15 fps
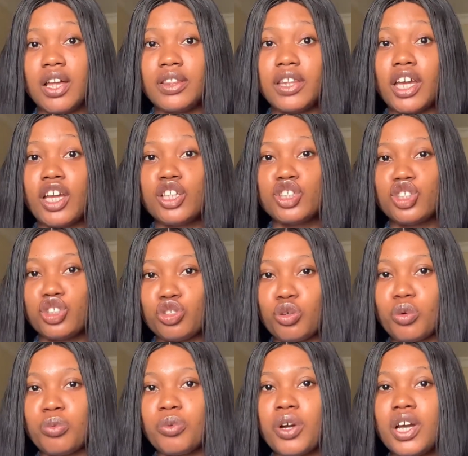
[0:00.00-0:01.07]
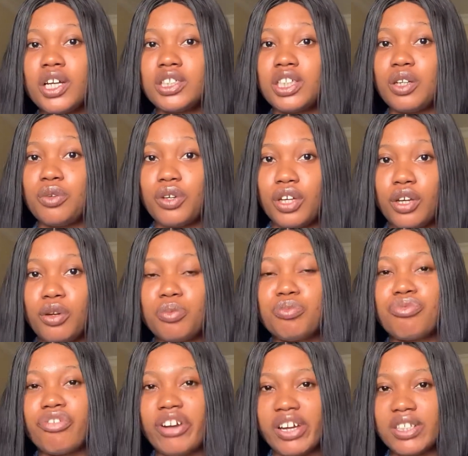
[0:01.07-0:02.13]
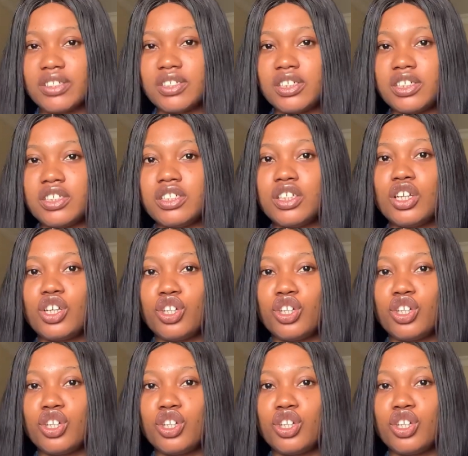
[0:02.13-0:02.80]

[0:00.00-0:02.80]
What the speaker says: 10 soap that will help brighten